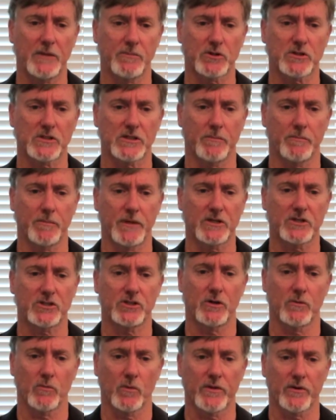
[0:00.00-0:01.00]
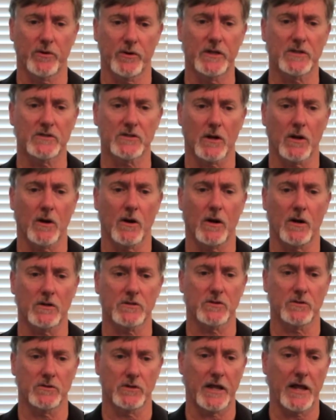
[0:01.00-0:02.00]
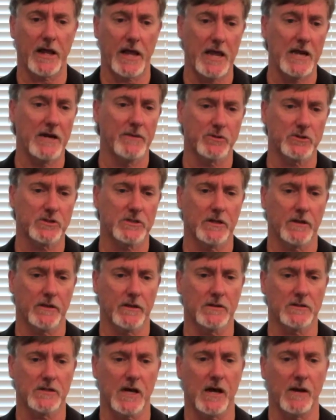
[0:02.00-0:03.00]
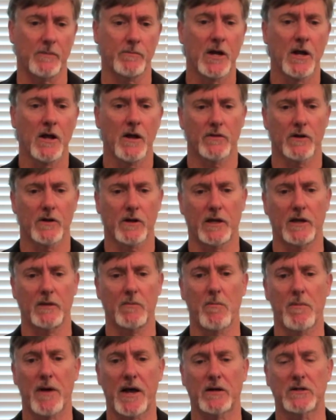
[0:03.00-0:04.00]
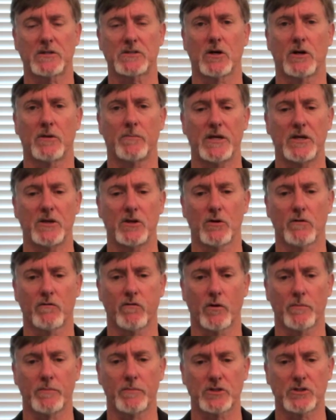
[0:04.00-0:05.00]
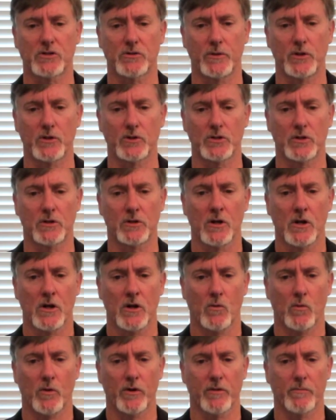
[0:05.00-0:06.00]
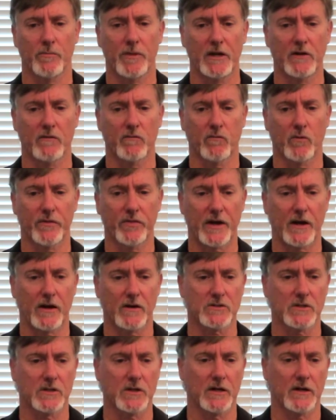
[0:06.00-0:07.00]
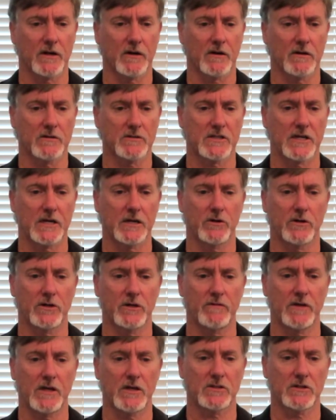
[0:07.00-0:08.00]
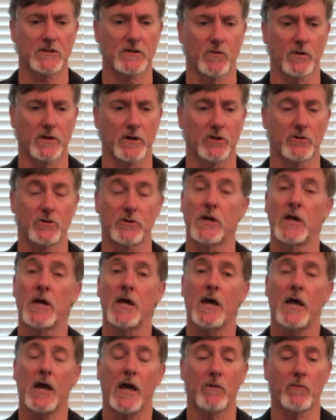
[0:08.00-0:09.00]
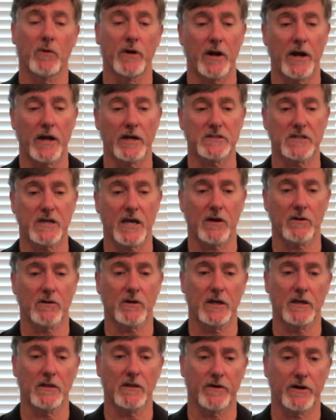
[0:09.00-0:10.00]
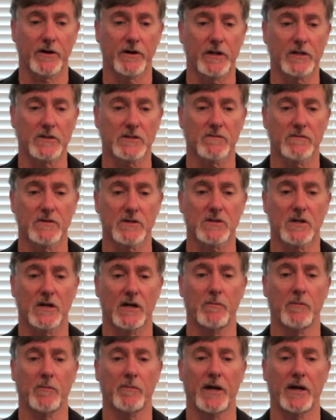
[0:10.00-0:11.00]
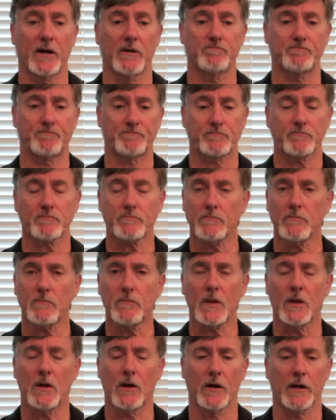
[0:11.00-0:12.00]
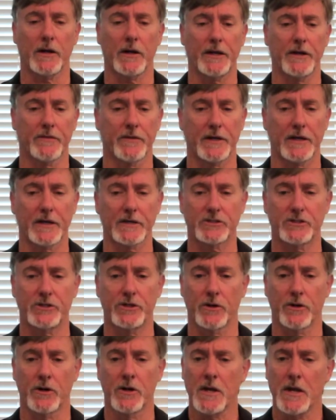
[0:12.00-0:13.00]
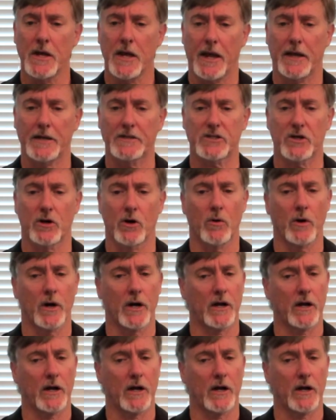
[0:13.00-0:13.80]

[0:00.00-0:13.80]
80% mixture. And when there is a loss, on that 80% of the time, the claim amount is going to be a uniform distribution with a mean of 1,000 and a standard deviation of 100. And we are asked to calculate the variance of this claim amount. Uh, in the next year. And so,